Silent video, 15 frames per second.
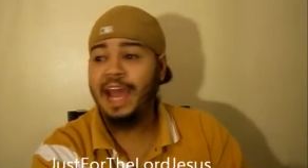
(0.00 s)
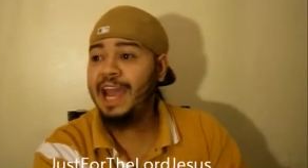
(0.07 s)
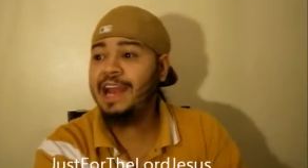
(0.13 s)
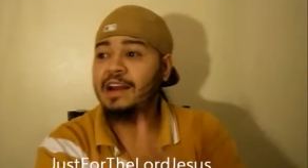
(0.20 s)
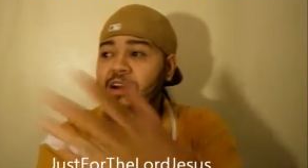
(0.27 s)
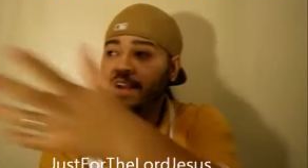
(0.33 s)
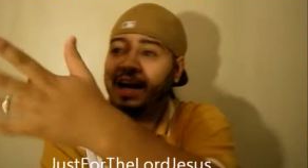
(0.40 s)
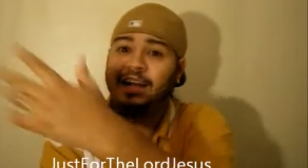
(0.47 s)
Hey,
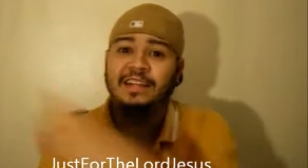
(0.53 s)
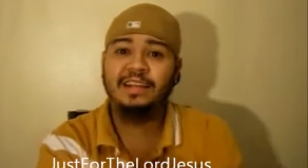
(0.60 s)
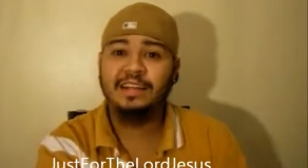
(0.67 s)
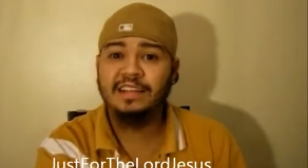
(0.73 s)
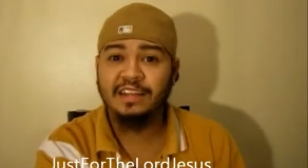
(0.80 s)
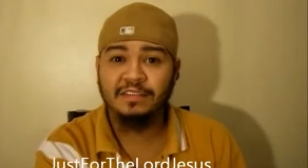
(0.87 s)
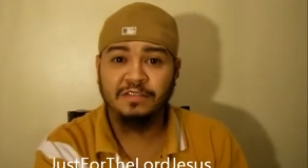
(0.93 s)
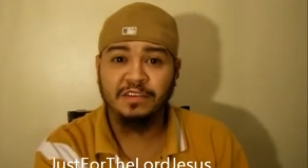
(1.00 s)
look, I did
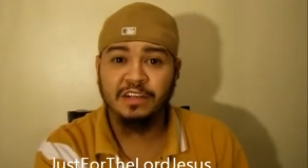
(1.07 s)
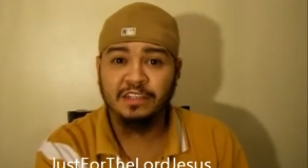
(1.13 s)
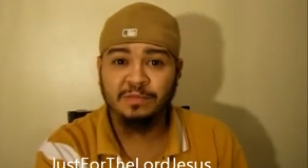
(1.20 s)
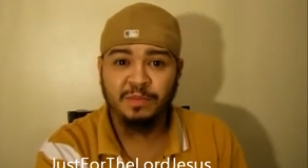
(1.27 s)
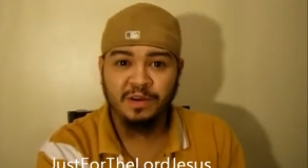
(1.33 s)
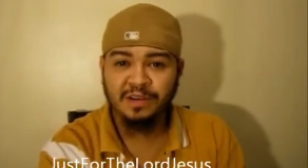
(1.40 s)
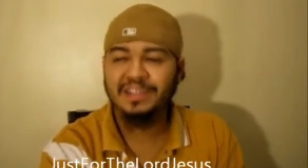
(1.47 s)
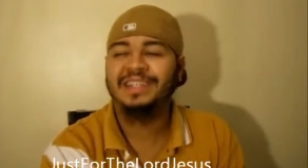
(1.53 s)
this for this
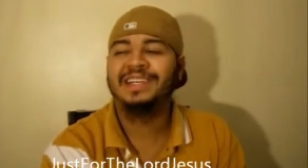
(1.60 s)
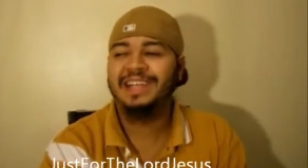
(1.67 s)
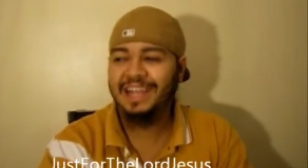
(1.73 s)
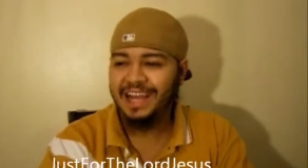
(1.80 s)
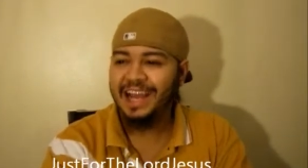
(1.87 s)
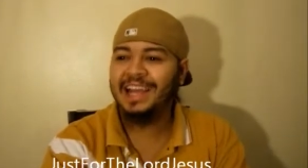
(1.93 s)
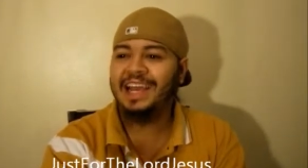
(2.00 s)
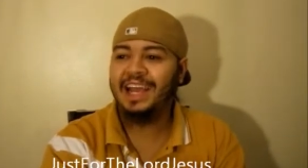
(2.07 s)
person.
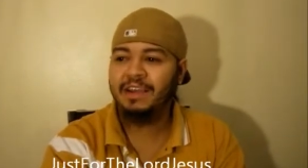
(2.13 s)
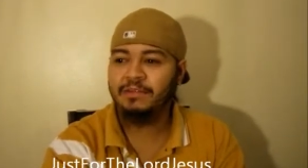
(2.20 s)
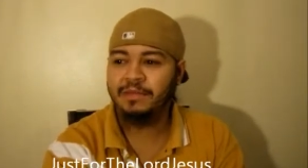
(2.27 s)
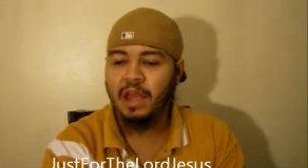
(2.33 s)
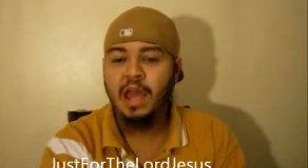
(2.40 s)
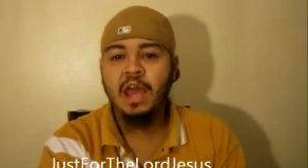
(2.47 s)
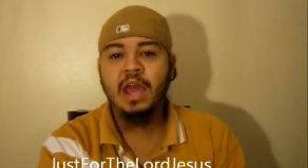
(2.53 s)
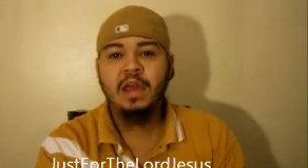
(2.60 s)
Yeah, I gave him
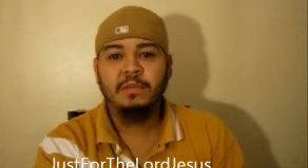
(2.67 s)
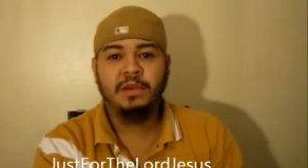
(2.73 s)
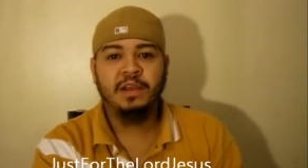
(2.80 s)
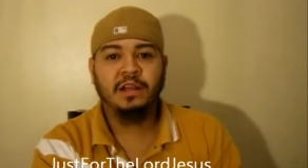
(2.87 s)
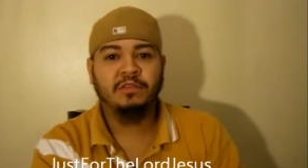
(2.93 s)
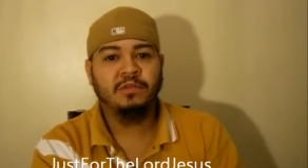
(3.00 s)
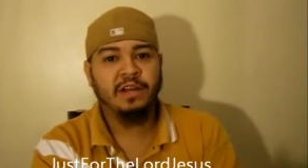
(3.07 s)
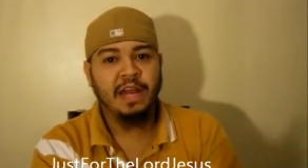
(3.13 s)
that.
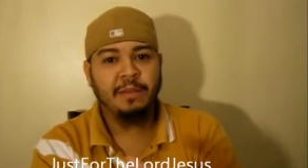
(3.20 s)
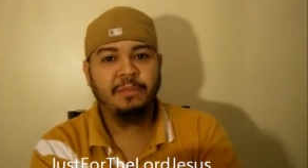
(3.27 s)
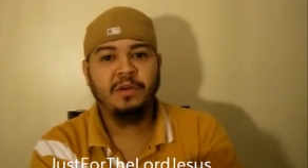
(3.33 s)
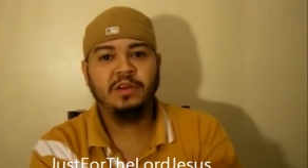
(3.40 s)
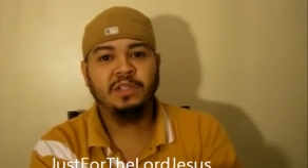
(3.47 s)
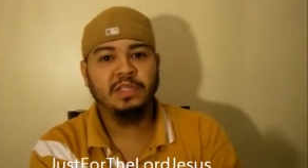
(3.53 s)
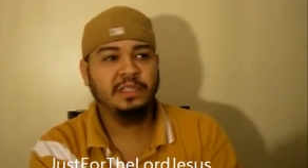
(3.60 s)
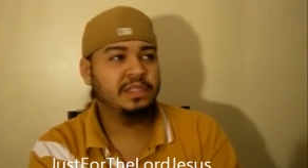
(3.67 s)
Because when that
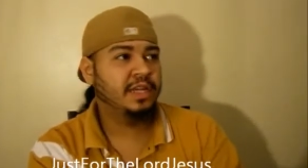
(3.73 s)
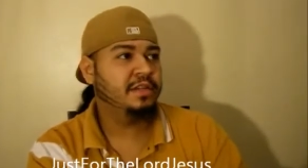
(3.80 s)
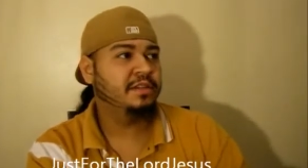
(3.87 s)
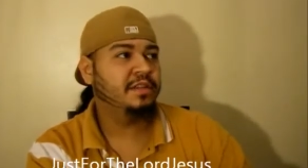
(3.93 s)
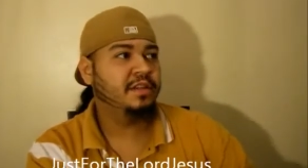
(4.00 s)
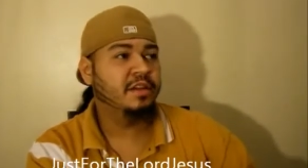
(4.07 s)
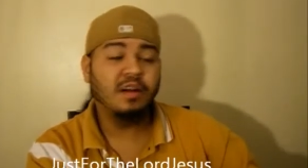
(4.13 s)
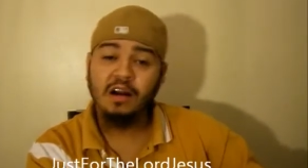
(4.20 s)
person says
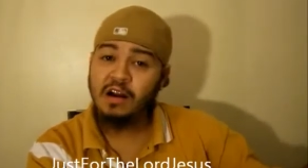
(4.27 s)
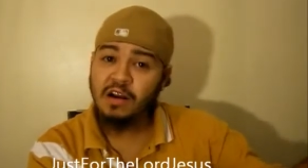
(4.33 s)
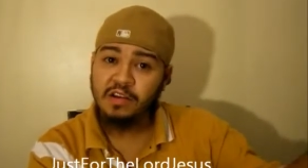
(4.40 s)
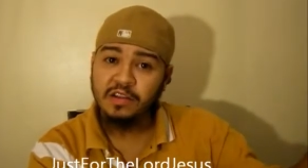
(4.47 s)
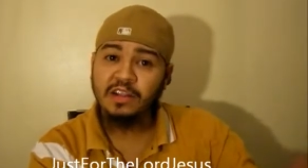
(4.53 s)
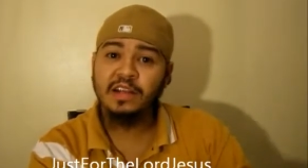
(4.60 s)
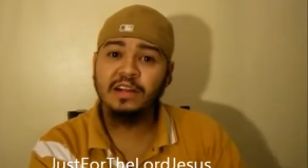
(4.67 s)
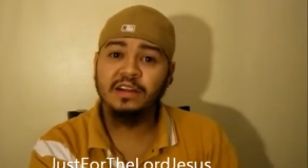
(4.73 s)
to you, "Oh,
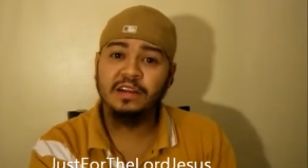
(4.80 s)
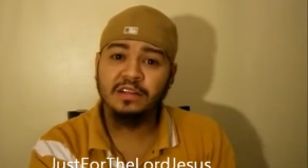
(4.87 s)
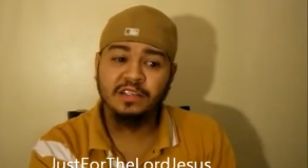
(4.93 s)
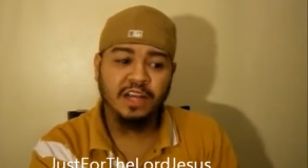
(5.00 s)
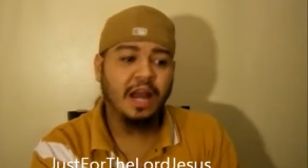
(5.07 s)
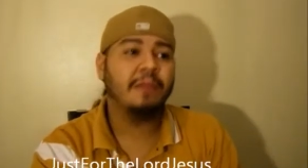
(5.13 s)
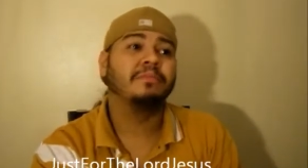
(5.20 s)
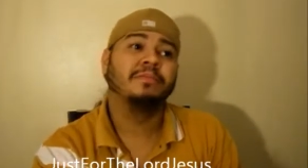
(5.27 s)
you did a good
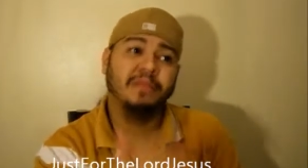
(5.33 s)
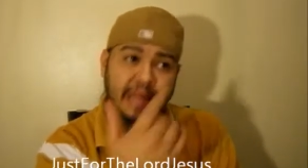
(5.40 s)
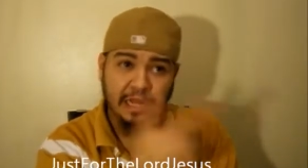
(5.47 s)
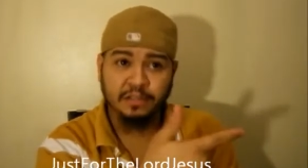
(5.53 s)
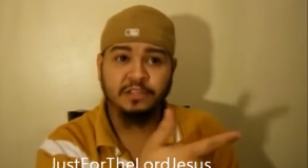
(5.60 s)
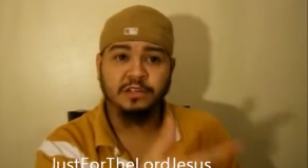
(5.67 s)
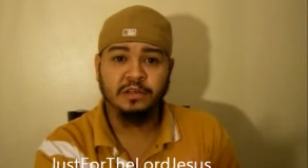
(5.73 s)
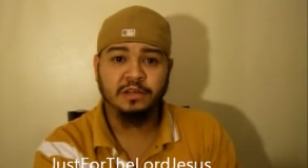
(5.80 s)
job,"
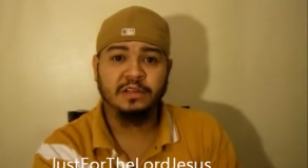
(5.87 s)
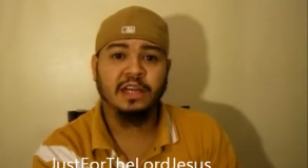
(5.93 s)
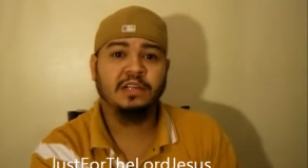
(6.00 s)
that's your